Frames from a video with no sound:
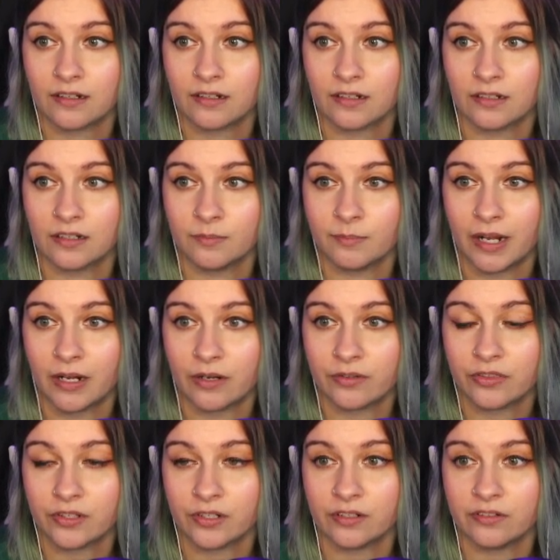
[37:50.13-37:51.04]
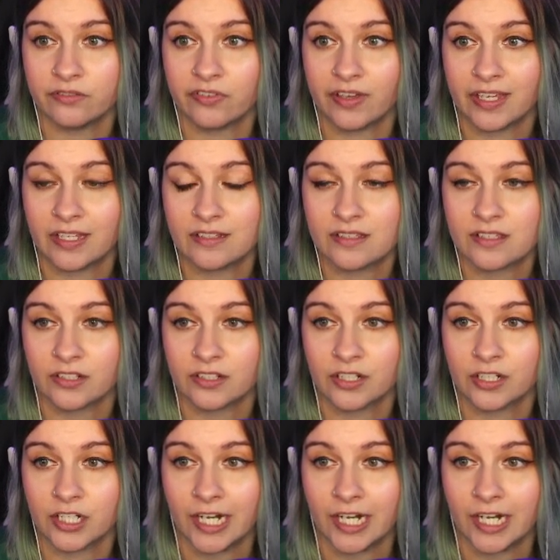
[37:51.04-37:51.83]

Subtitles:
Her mouth, her veins, her